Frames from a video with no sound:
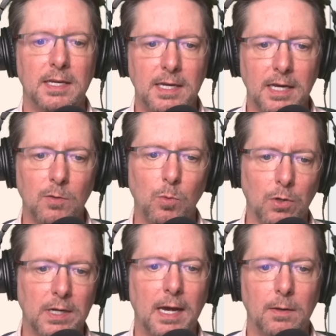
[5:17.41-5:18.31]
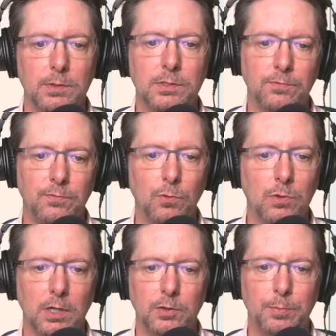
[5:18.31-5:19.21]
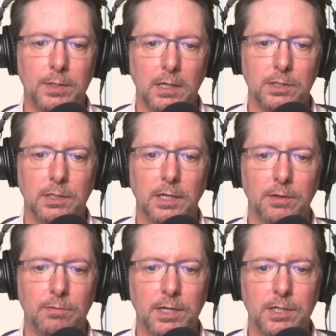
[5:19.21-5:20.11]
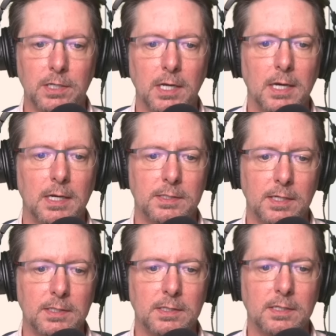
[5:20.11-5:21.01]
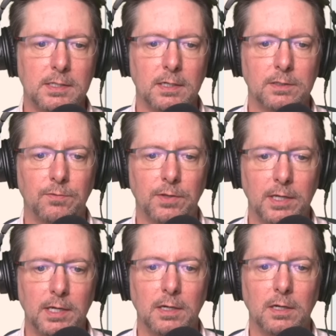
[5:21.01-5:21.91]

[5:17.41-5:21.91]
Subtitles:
gigawatt hours of forecast production in the region since the start of the year,